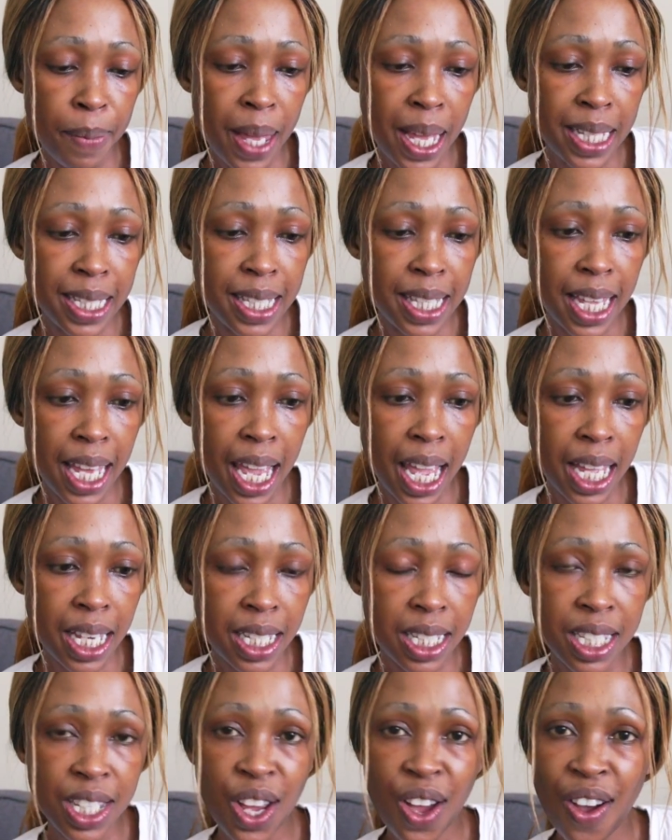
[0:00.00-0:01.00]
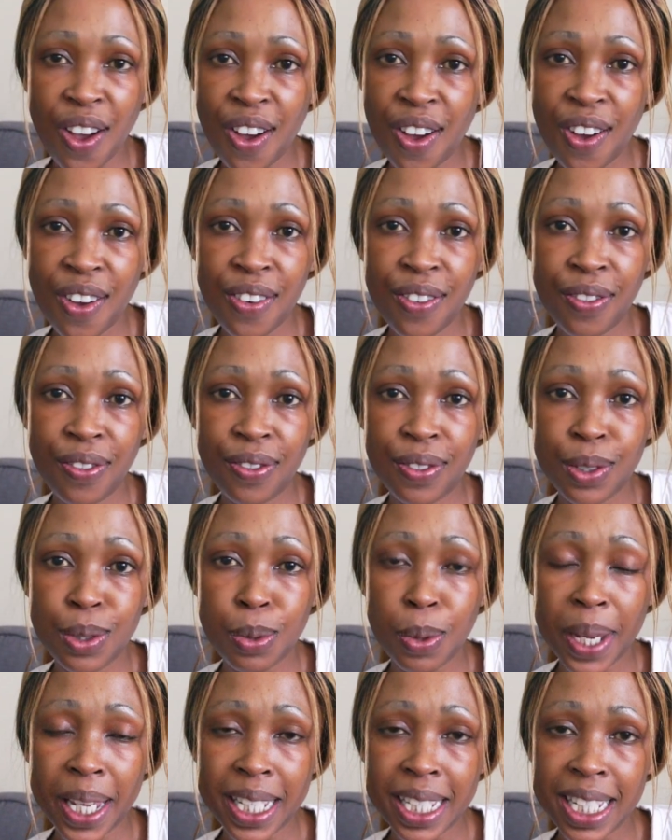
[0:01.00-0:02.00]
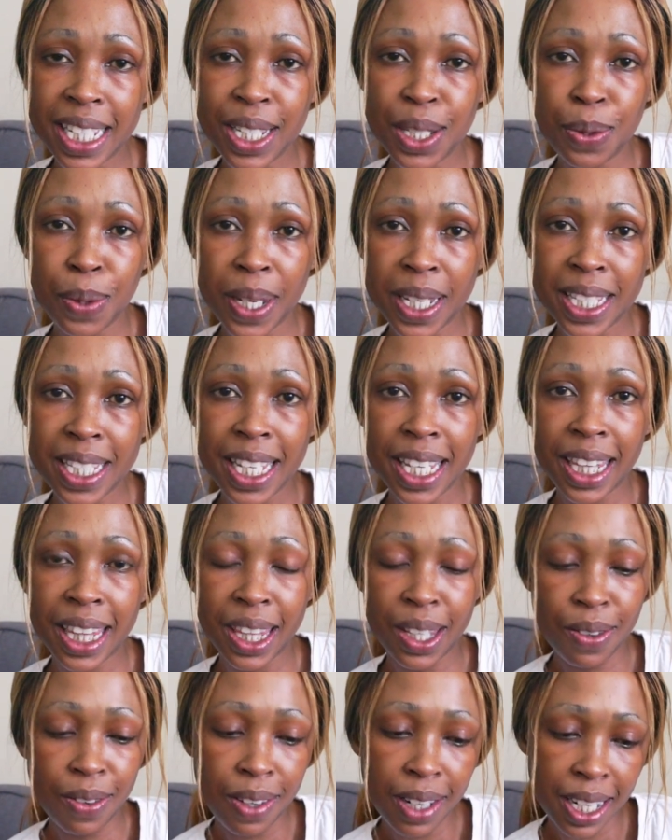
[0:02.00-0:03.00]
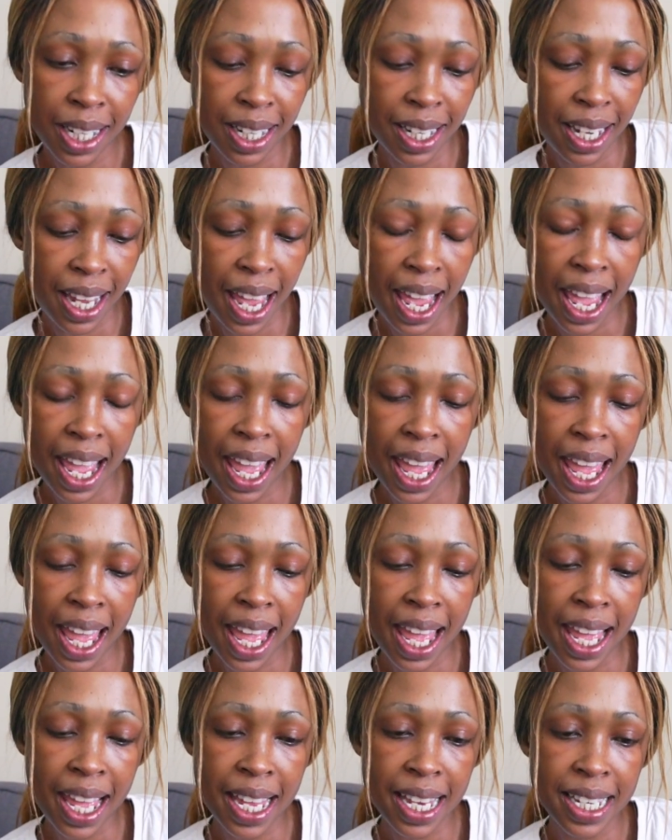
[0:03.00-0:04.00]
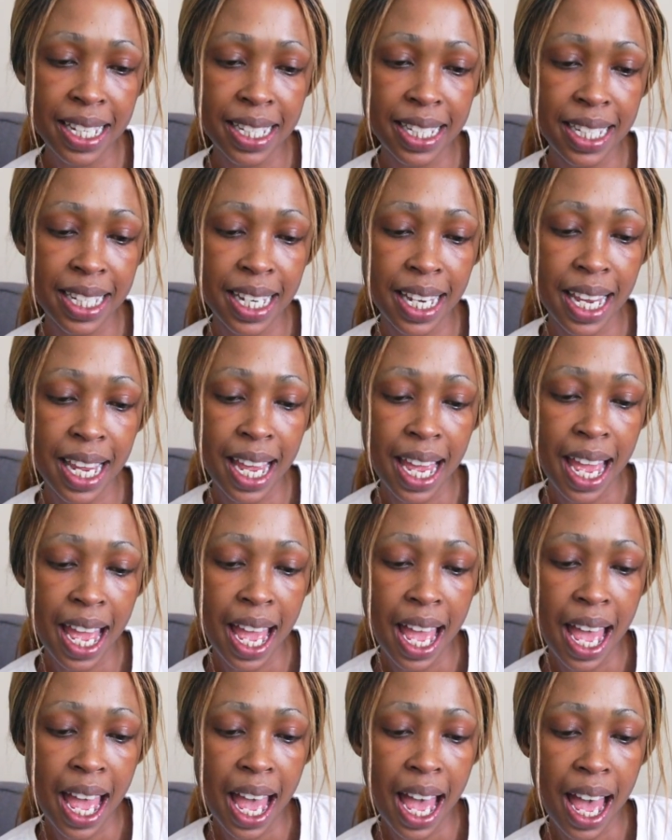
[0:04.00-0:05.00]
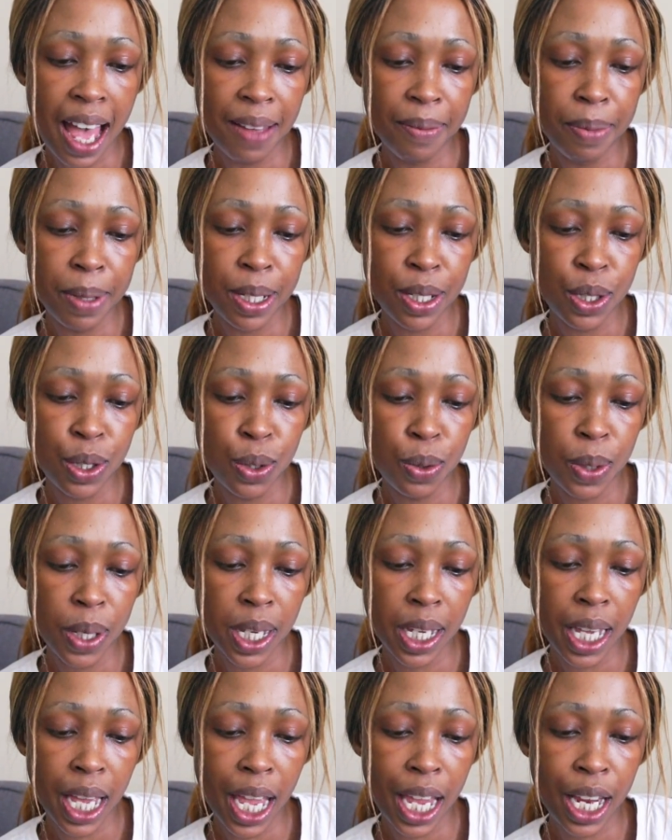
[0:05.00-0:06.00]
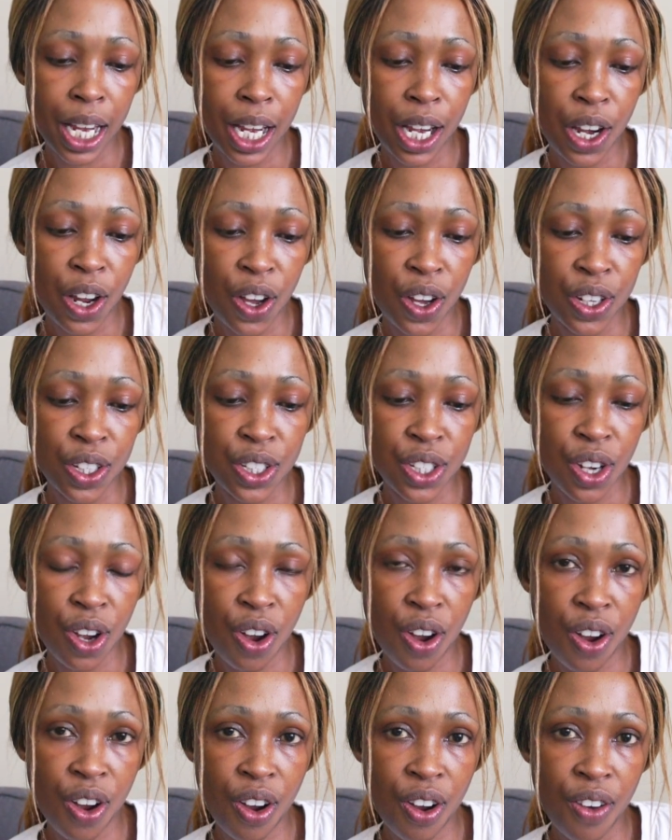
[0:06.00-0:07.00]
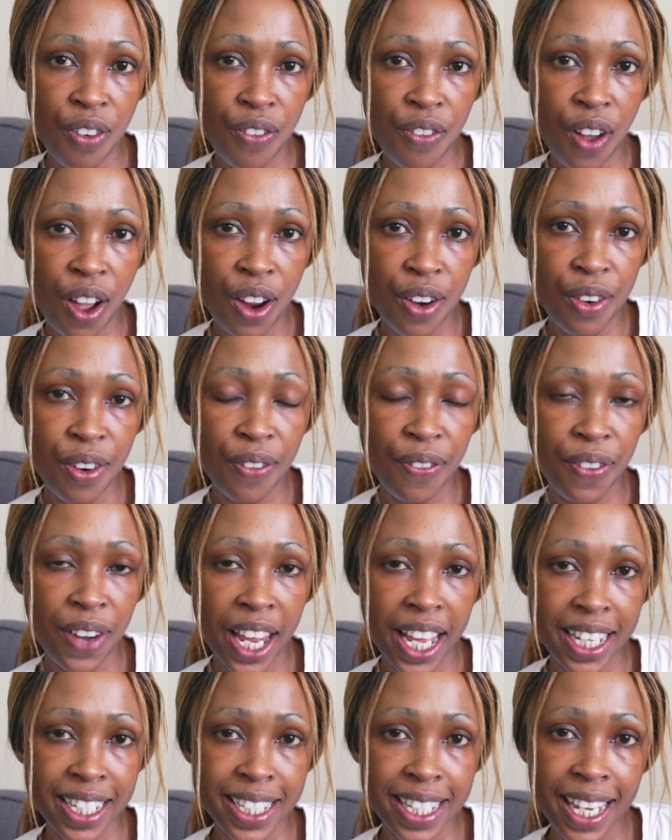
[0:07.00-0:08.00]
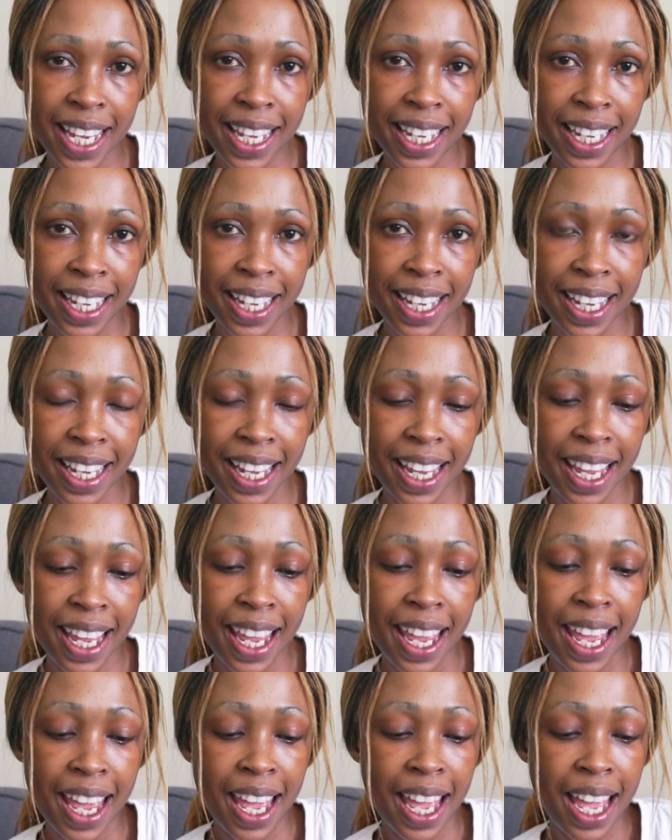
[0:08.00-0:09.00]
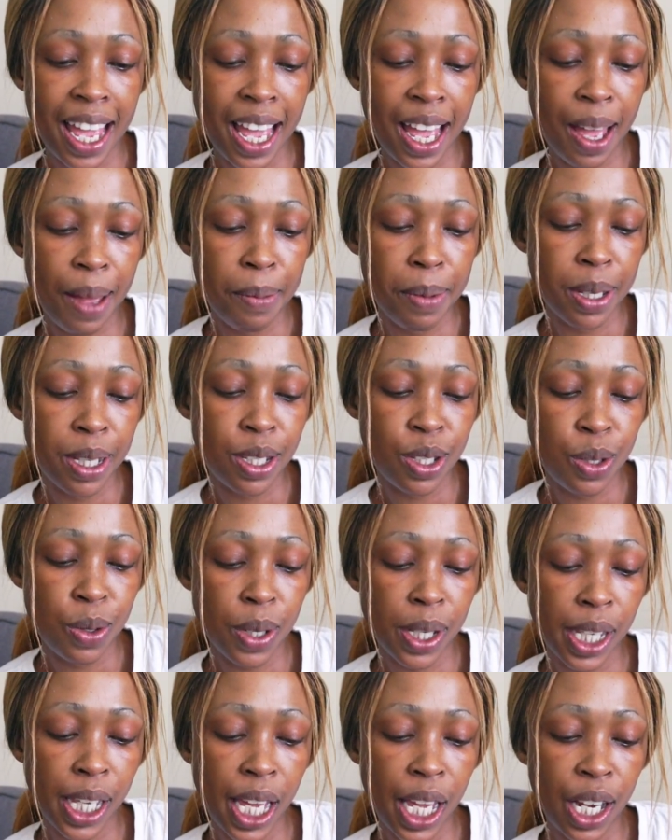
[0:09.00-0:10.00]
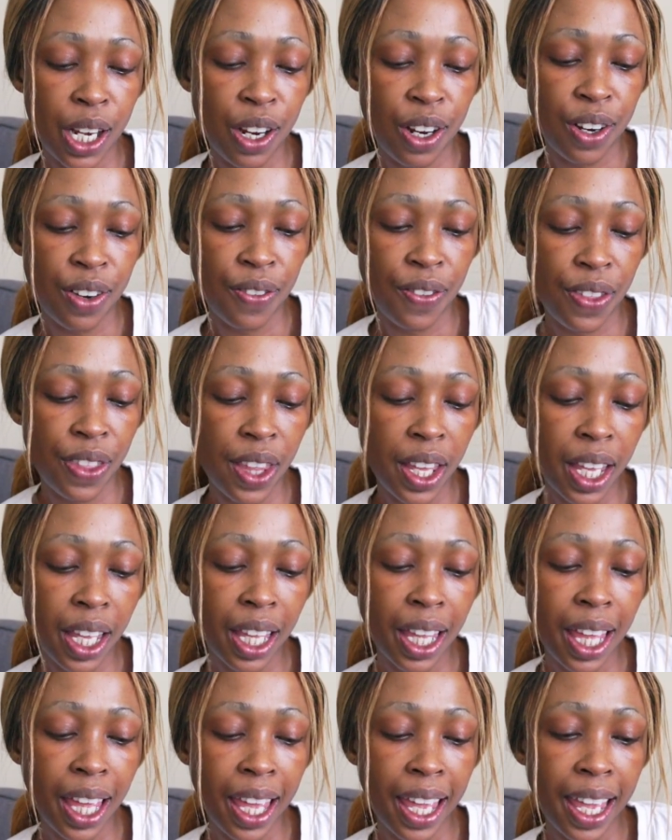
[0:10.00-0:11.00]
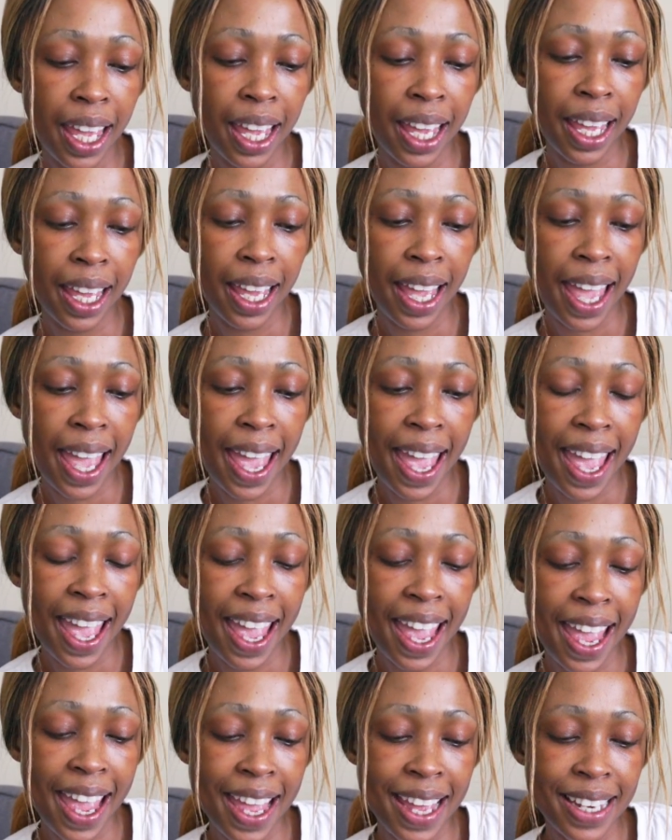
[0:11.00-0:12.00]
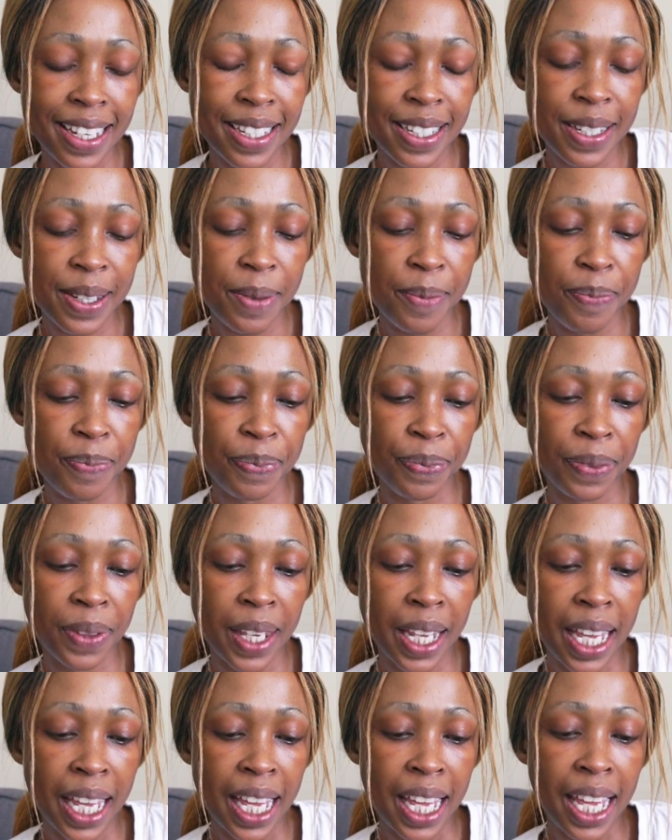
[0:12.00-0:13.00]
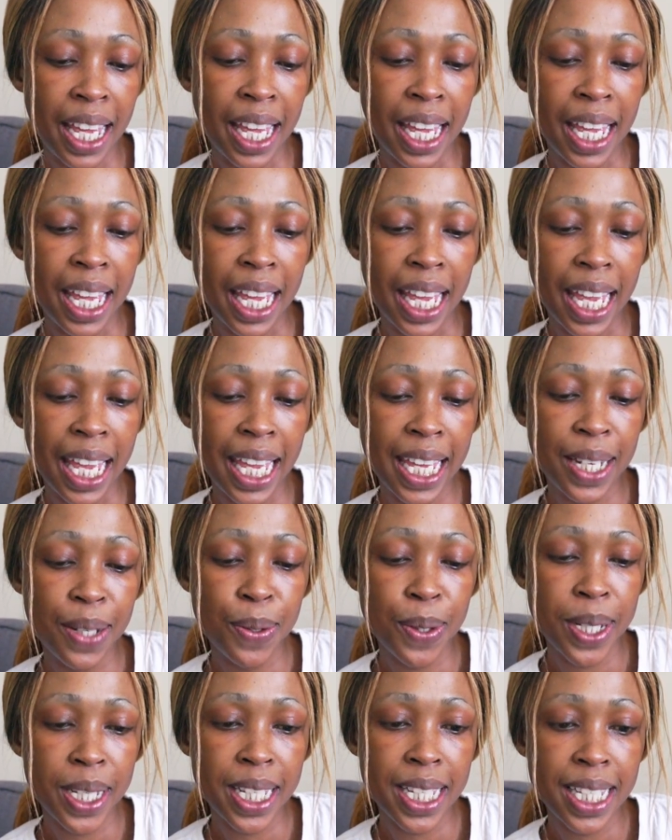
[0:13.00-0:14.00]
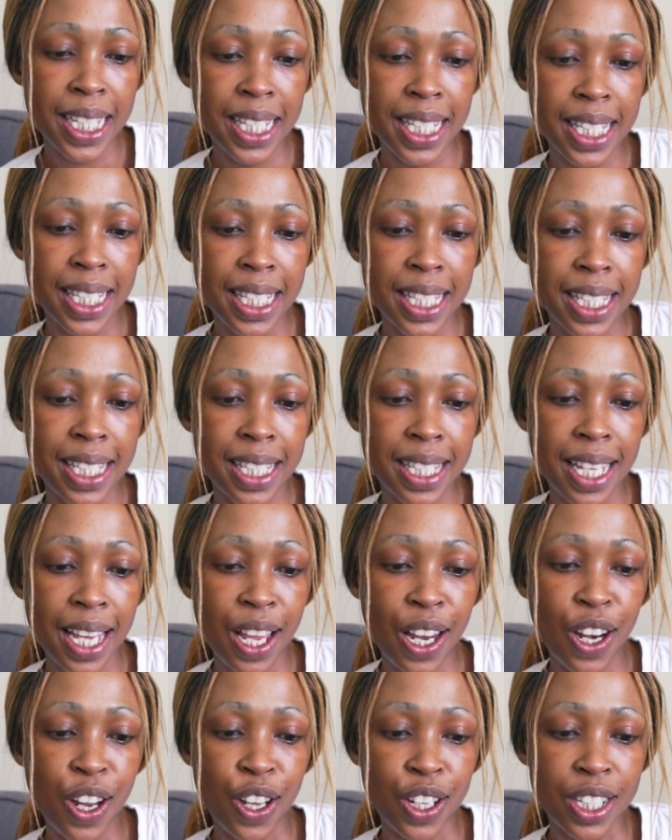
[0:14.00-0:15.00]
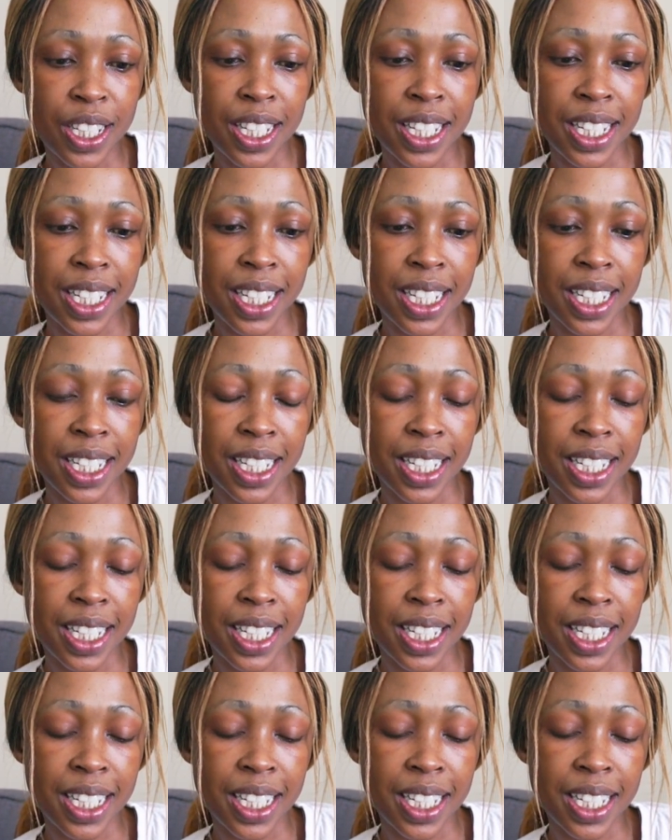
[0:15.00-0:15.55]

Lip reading: It's the end of 2023, and I've been doing a lot of reflecting. I've been doing a lot of thinking, and it was a lot.